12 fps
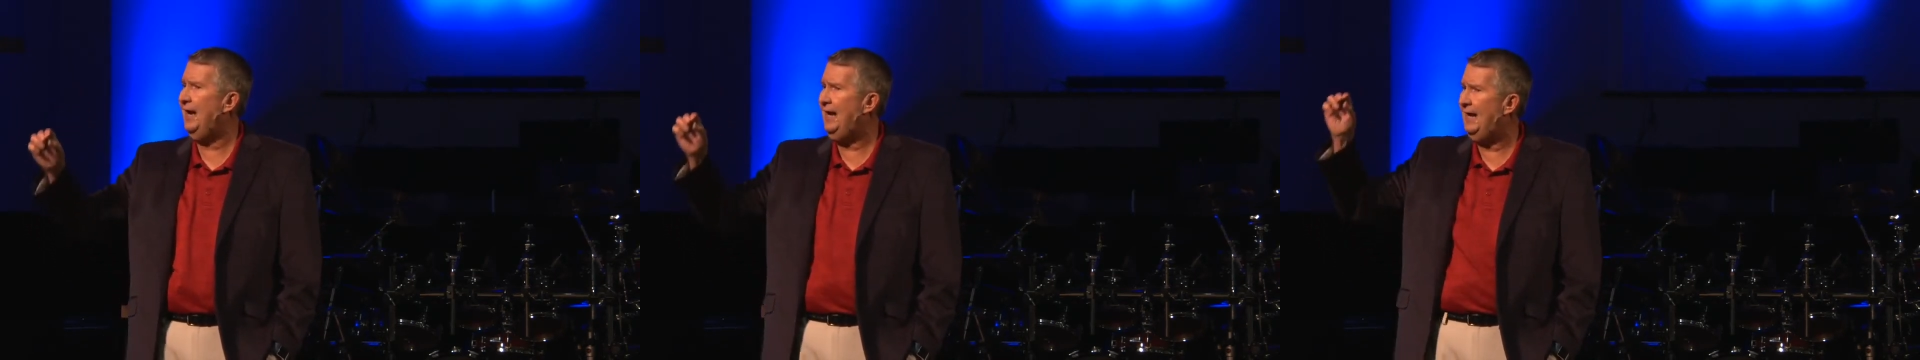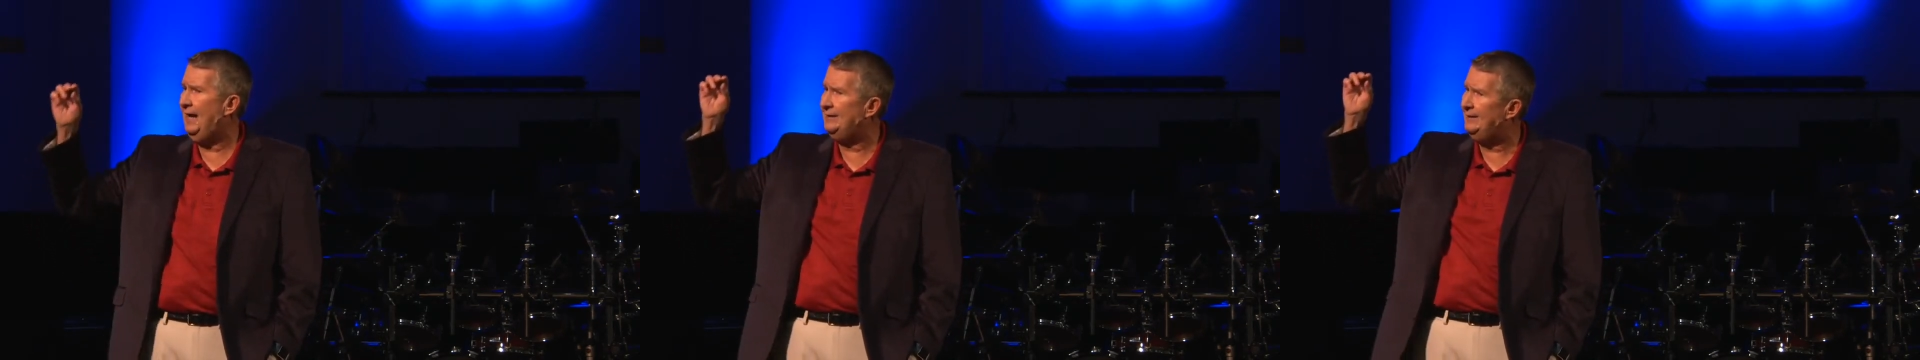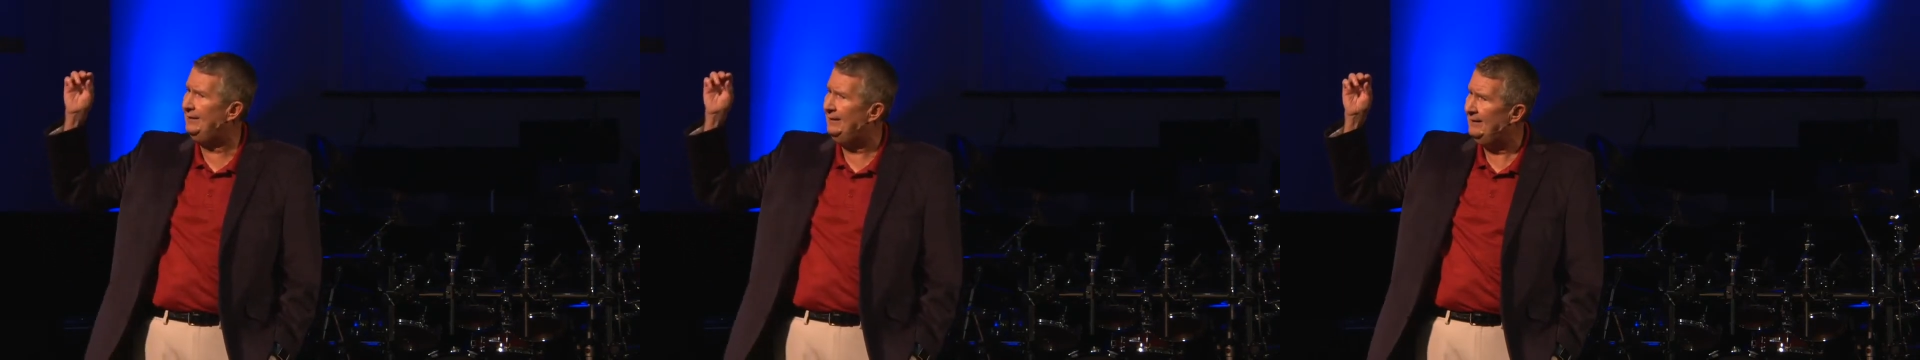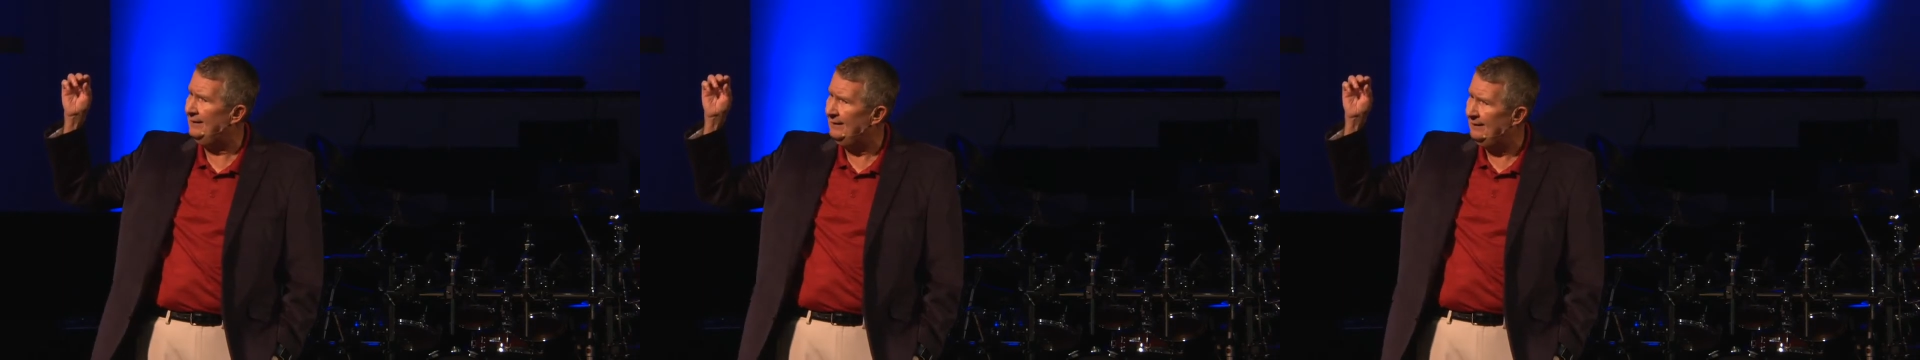and
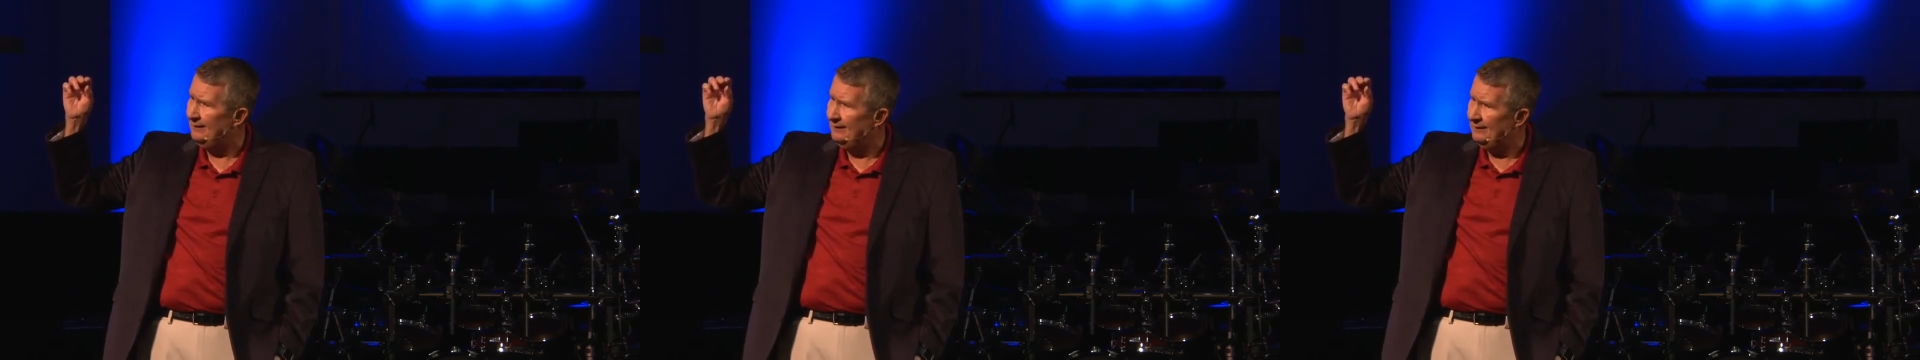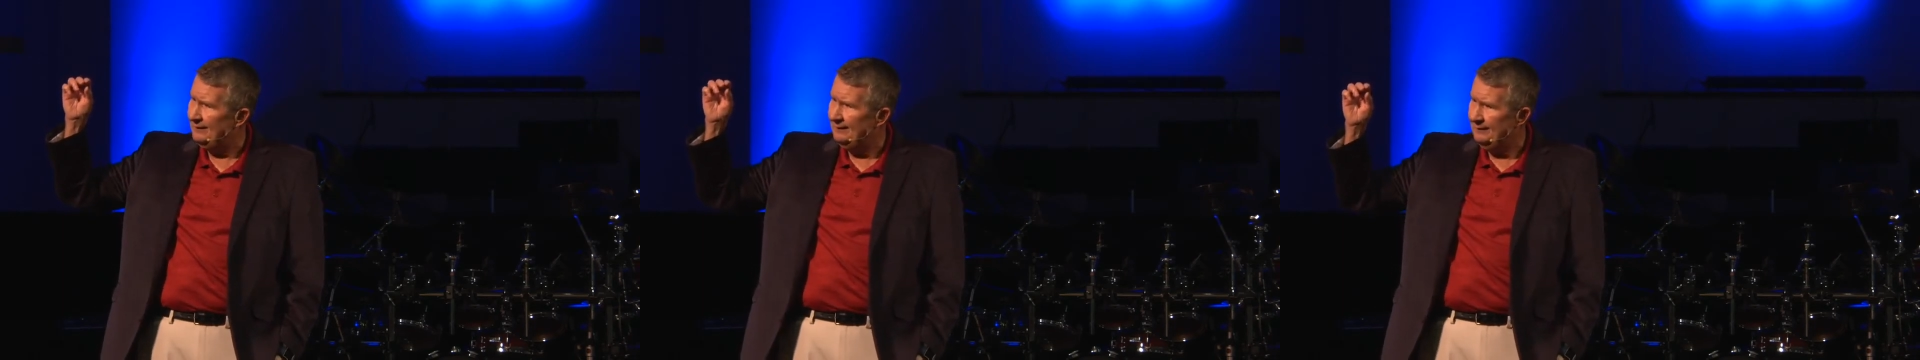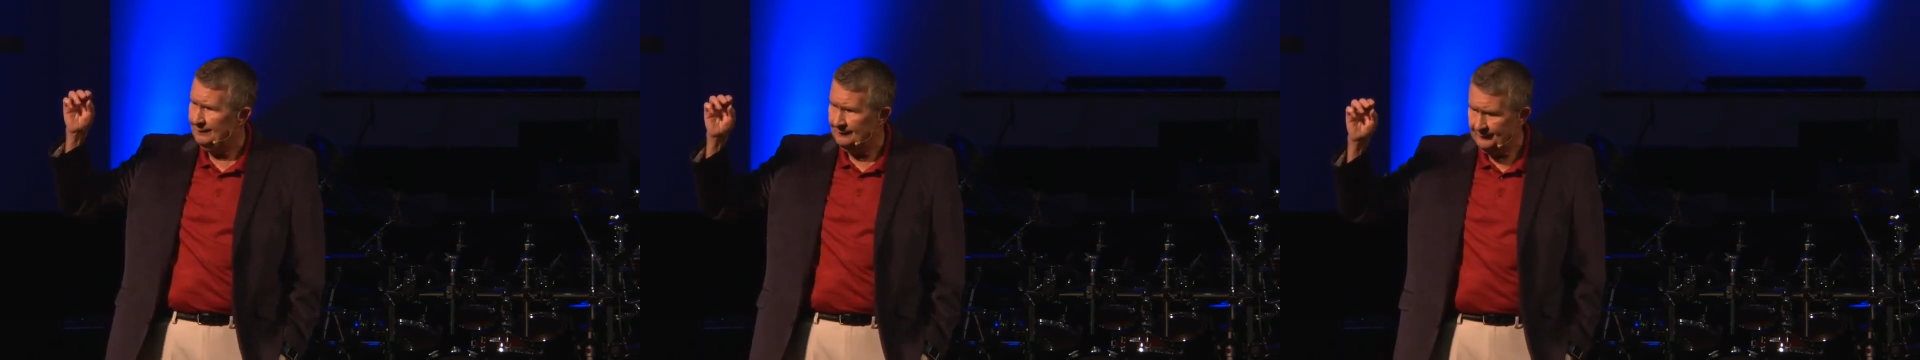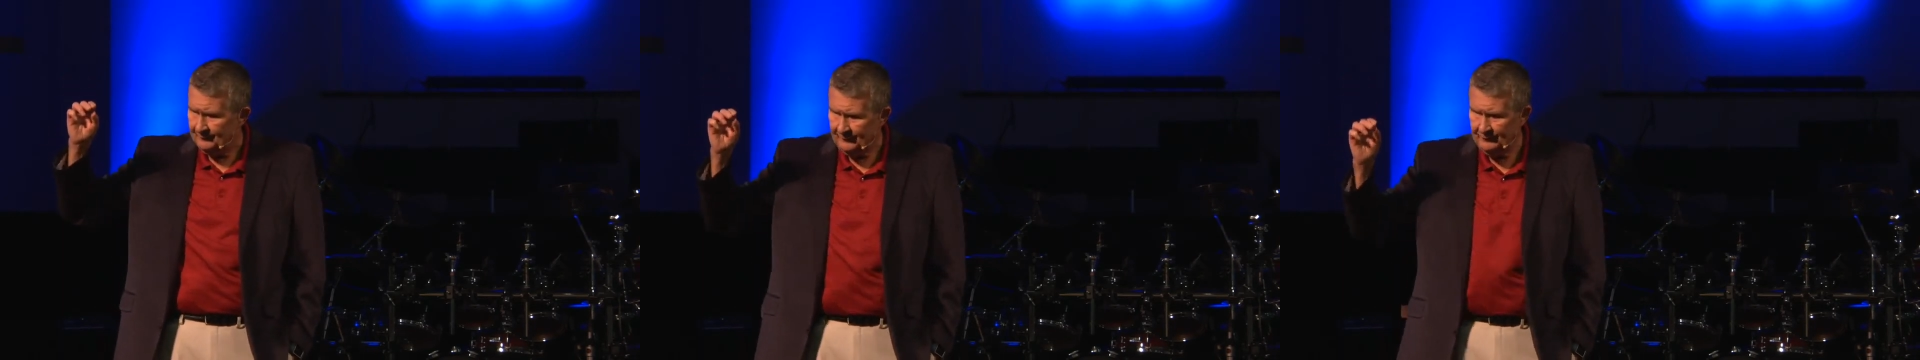
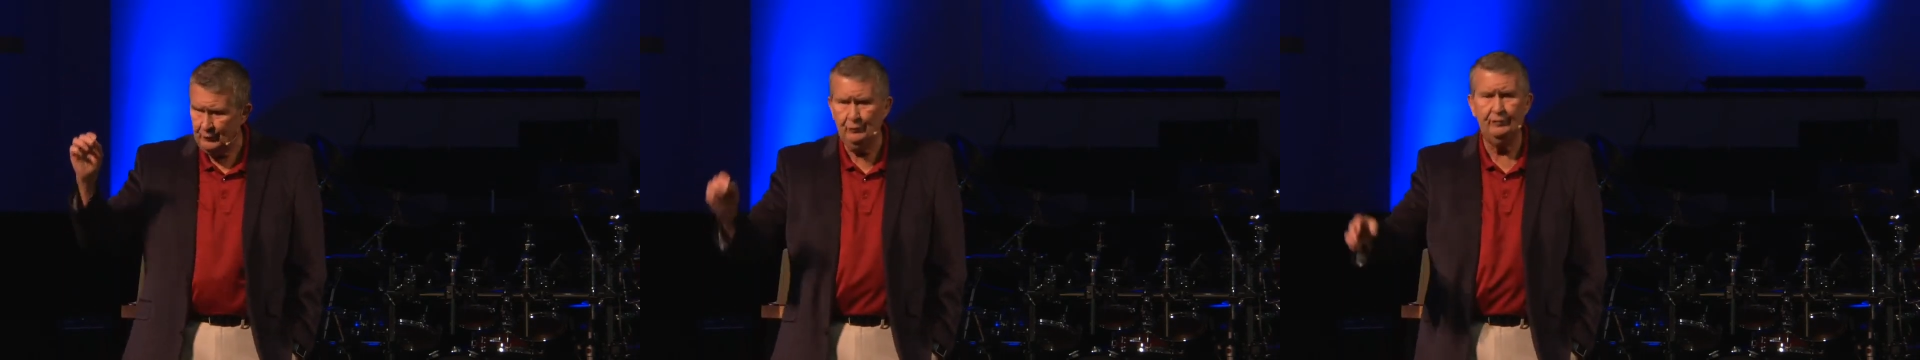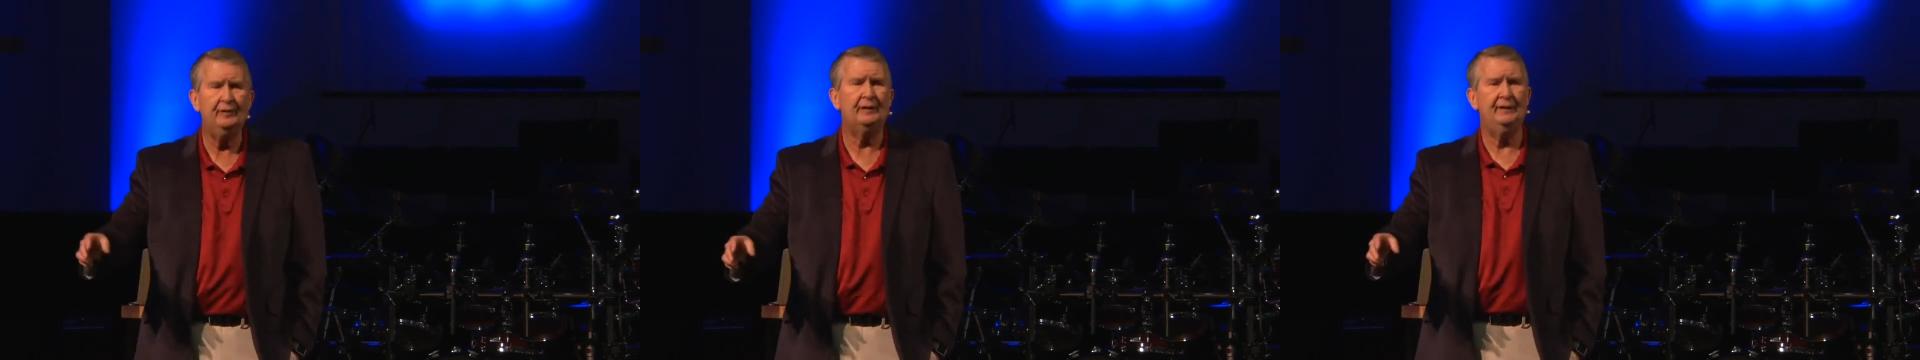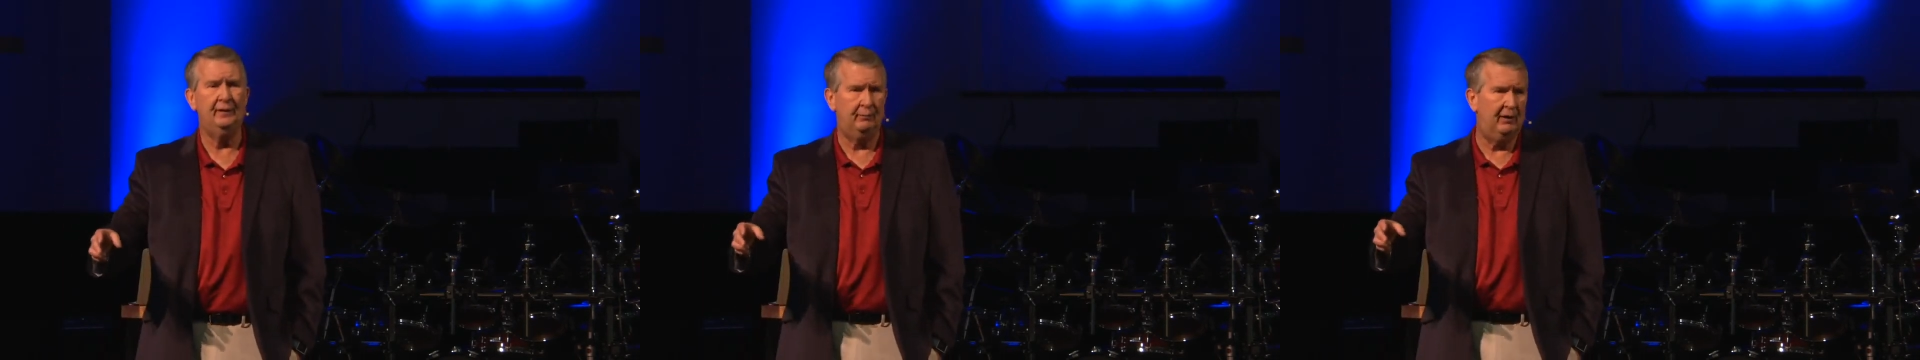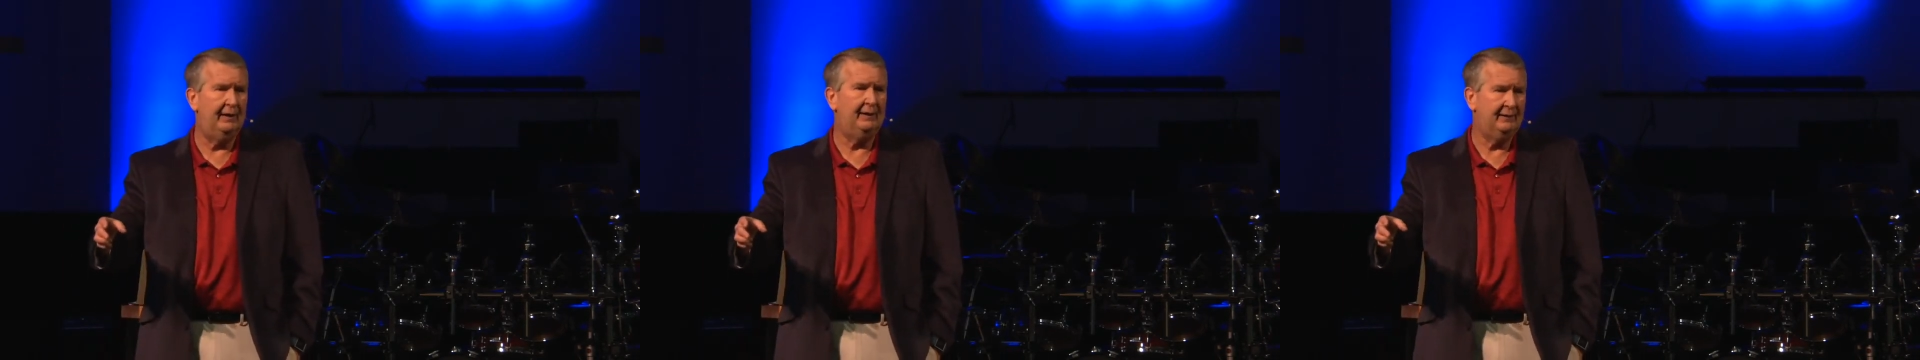you fill in the
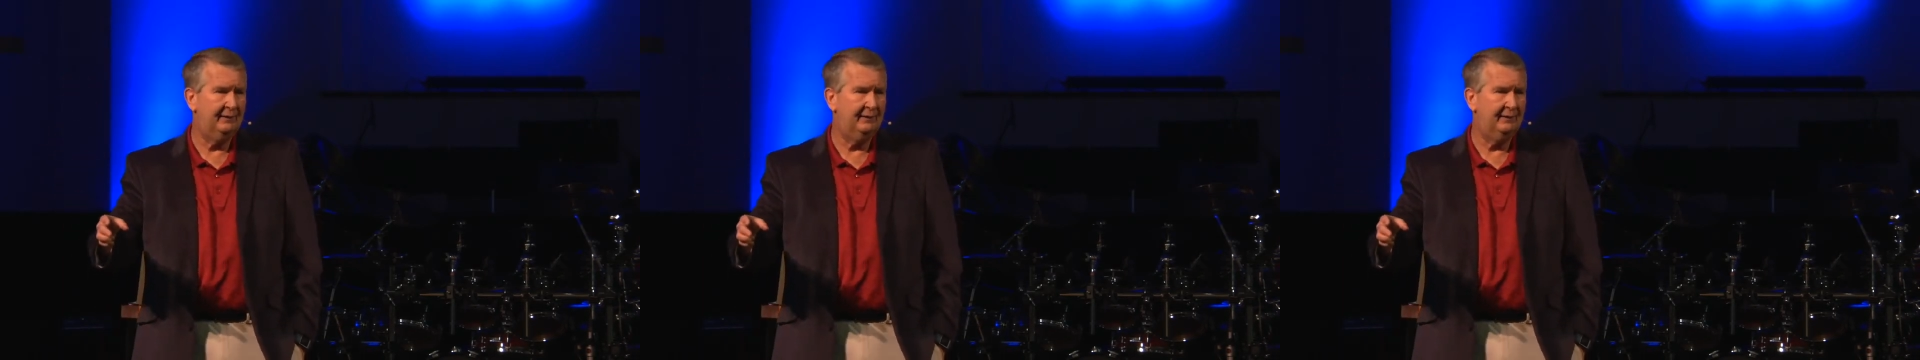blank.